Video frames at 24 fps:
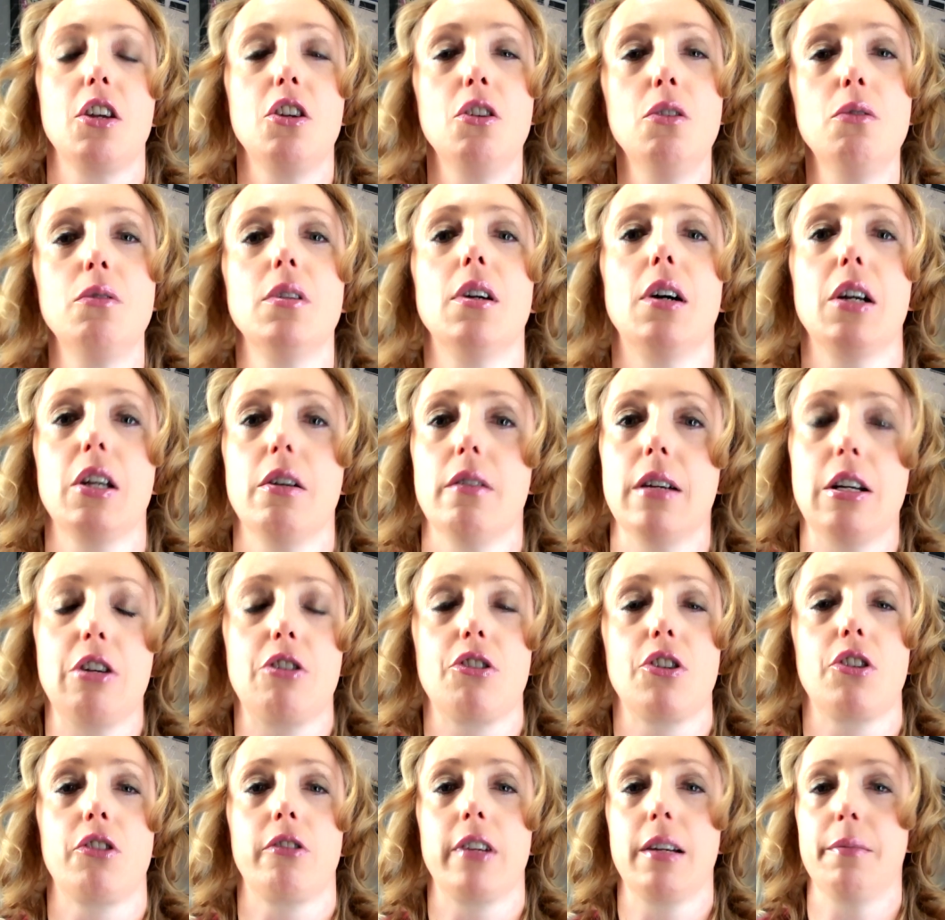You know your
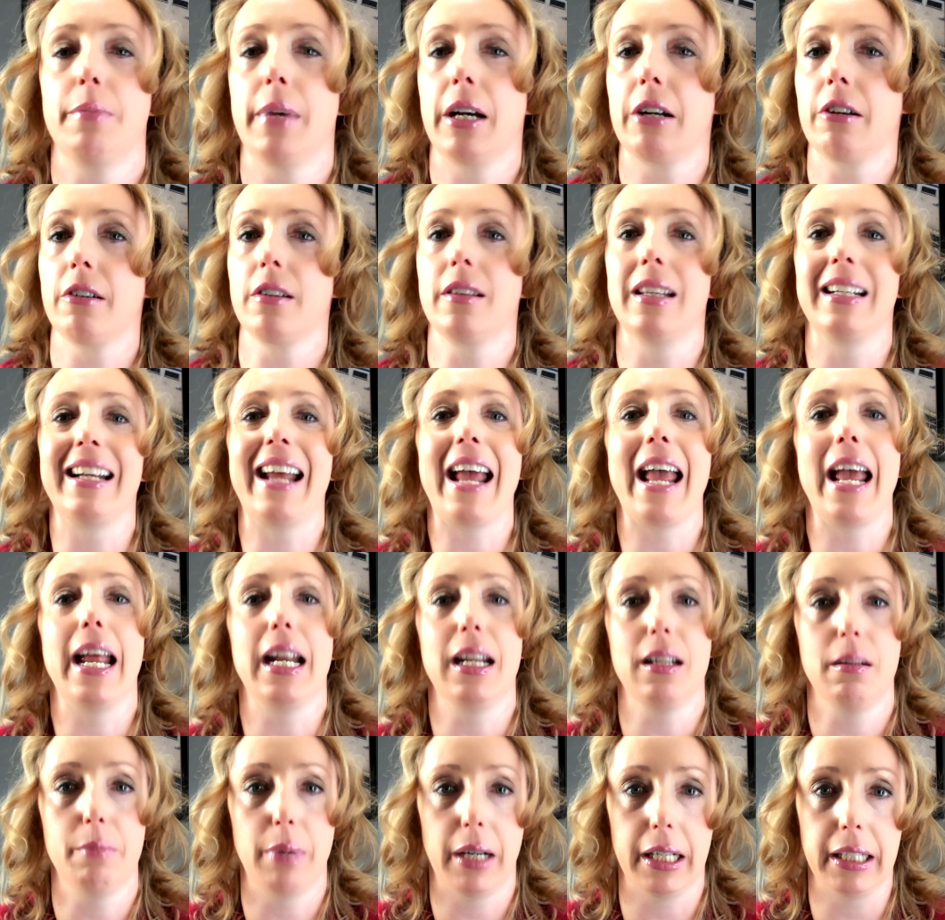industry better than
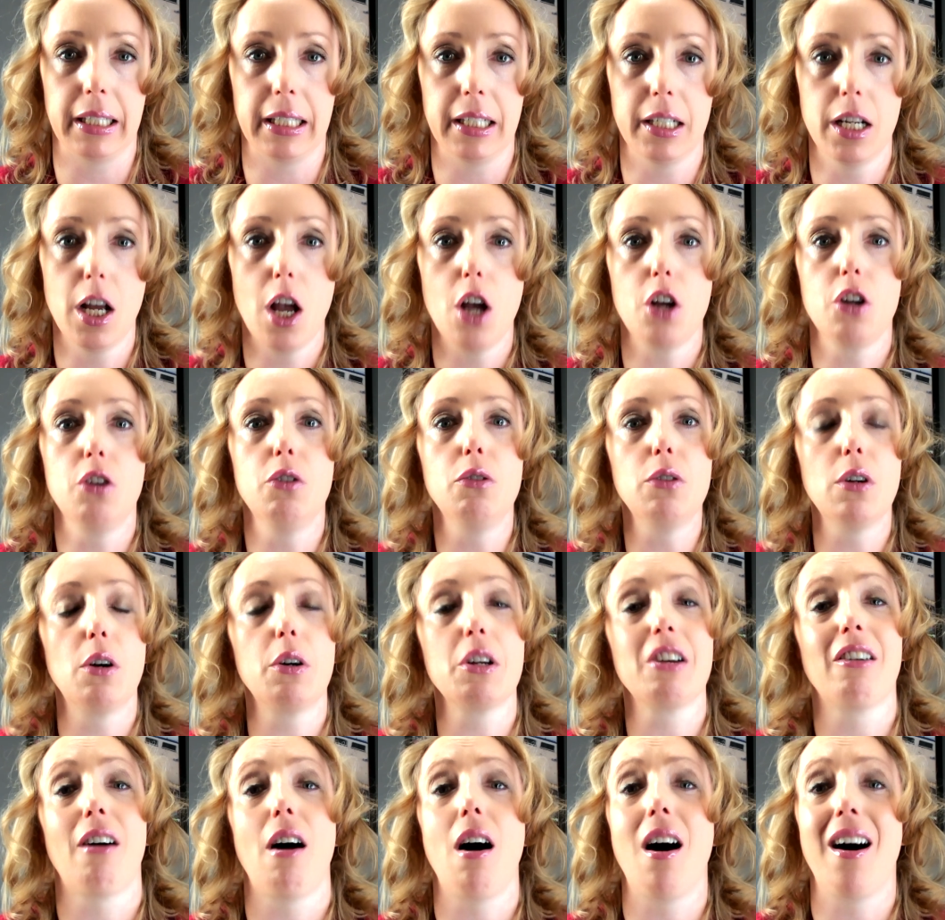anybody. You know
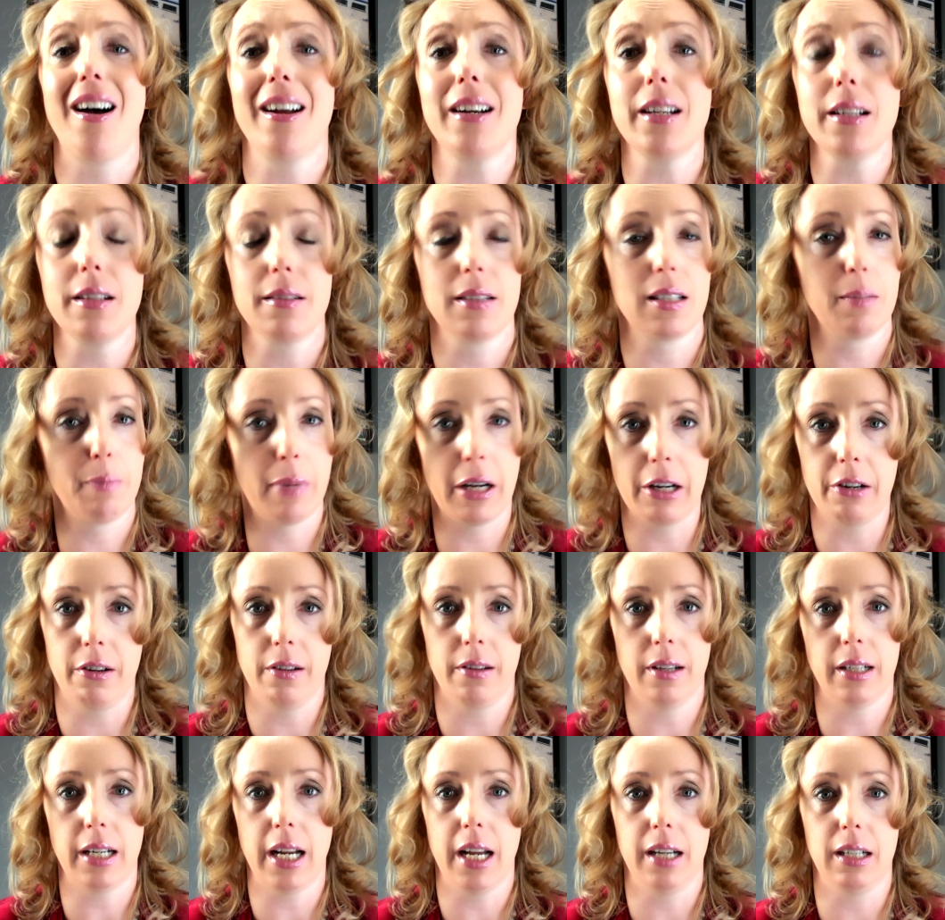your audience
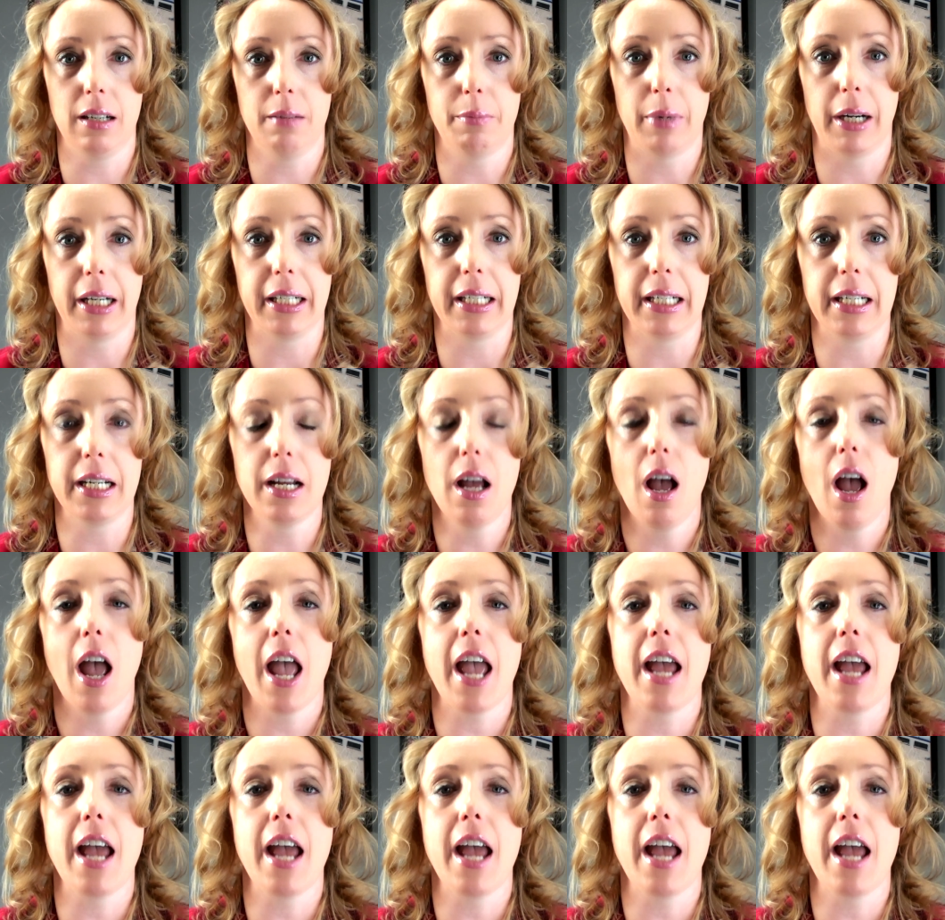better than anybody.